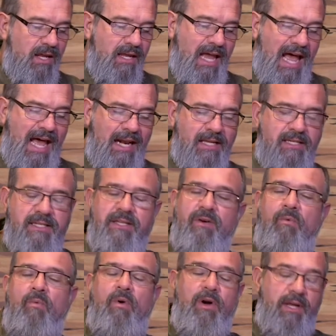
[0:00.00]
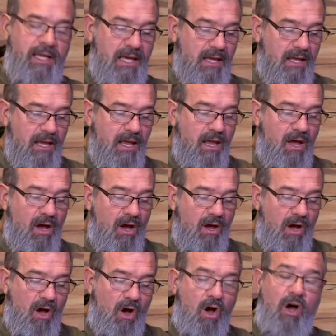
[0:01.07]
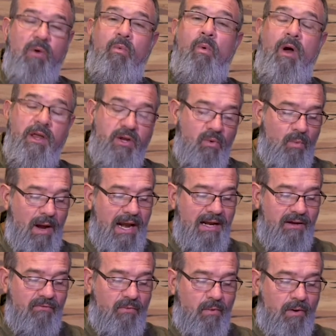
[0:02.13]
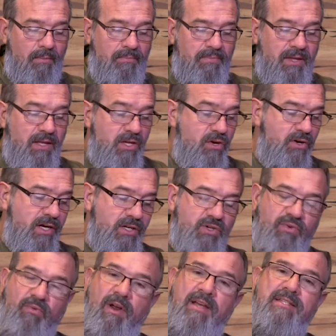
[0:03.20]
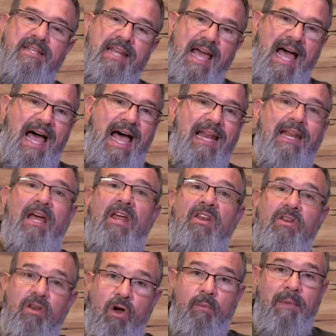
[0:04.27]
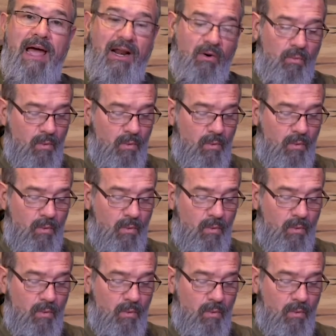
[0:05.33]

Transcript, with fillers: God is still working on what you're waiting for. You can trust God no matter